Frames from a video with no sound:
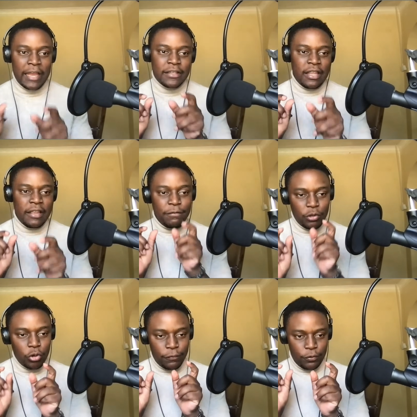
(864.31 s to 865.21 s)
And if
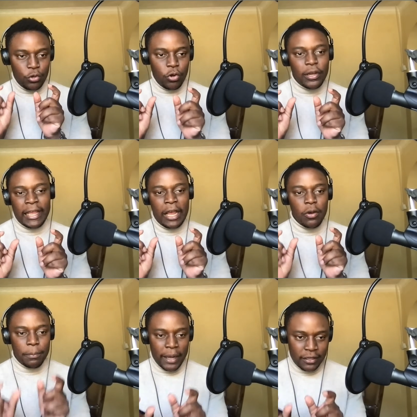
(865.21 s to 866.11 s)
you know like
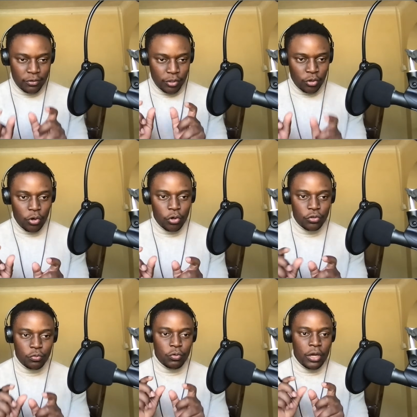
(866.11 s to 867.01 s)
how binary
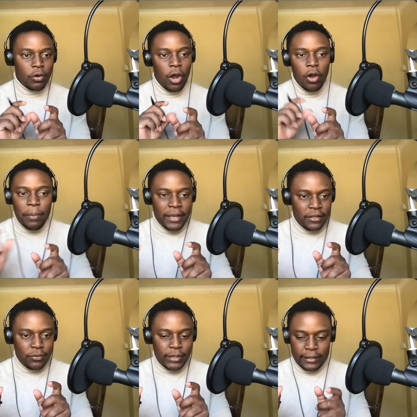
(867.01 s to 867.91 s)
code or how
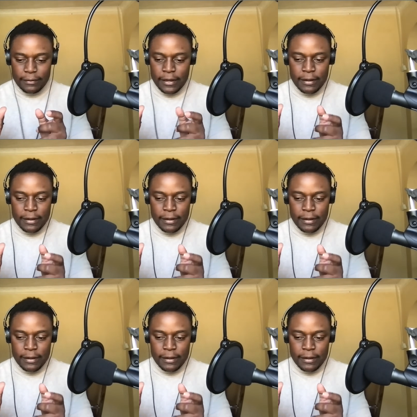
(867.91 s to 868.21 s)
binary